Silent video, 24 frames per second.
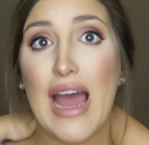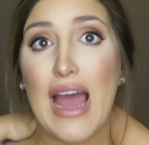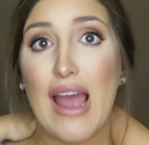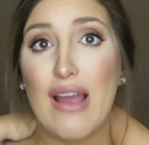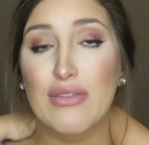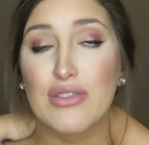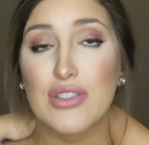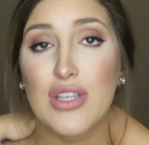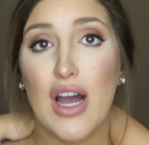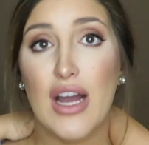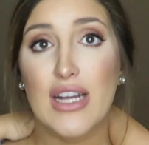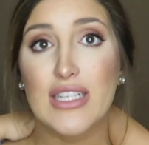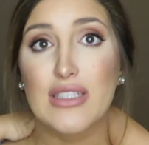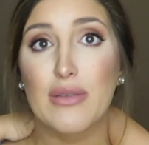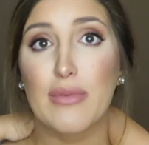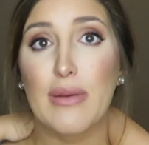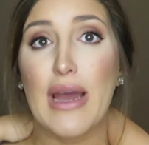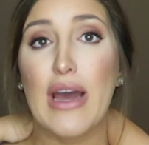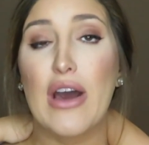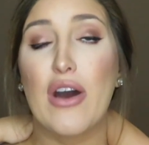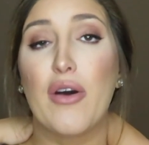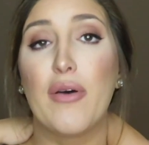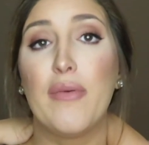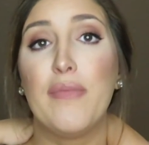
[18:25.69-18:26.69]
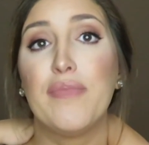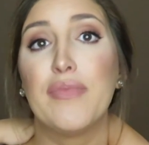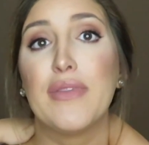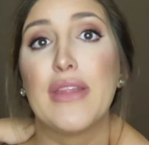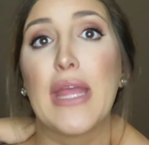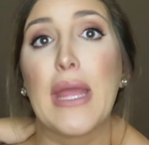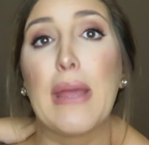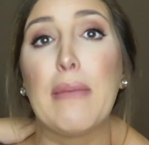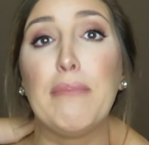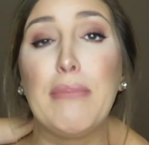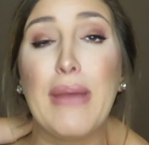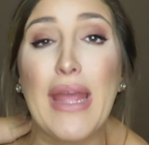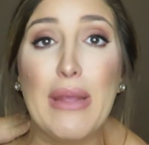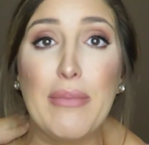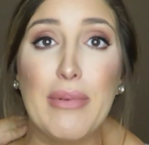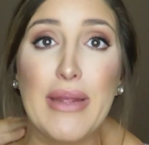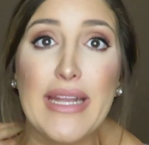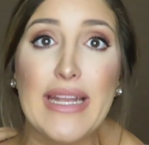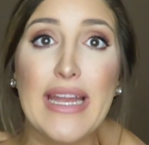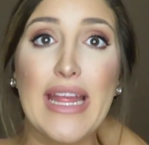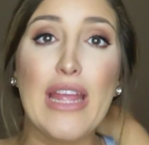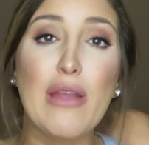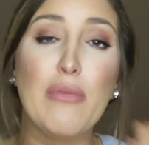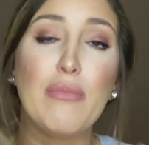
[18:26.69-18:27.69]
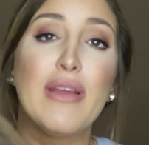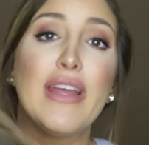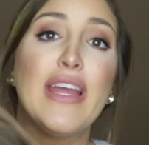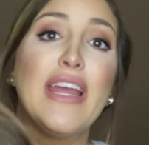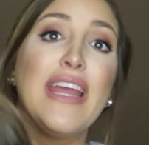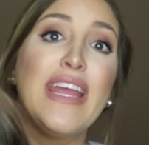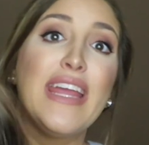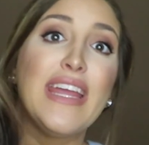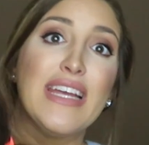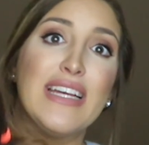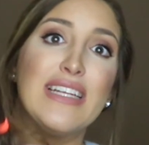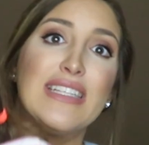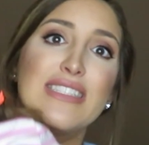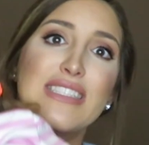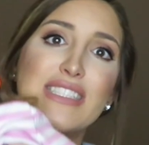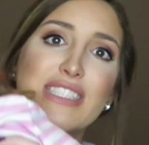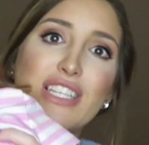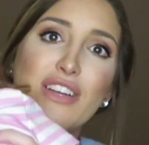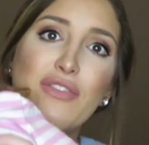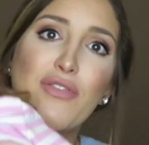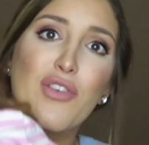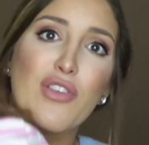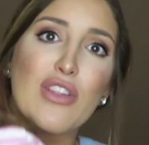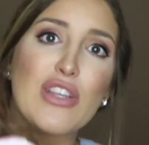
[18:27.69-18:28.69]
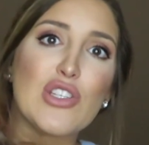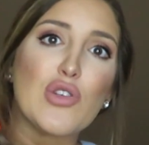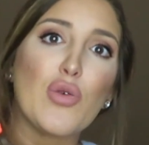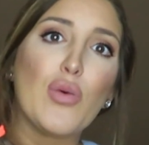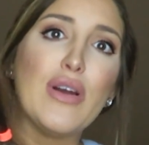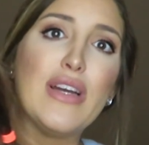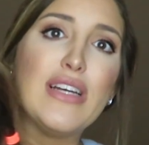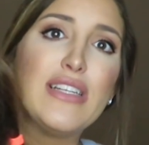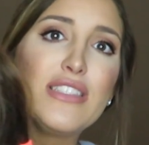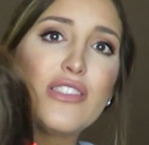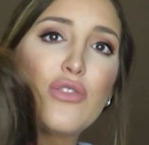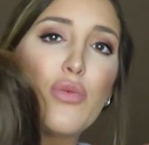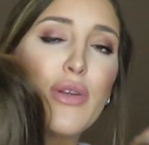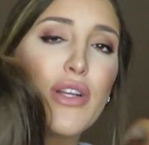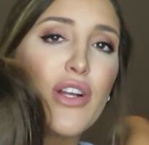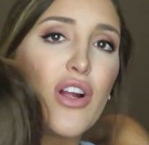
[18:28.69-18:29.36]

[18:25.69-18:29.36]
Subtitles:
I've talked about baby name hints for the twins.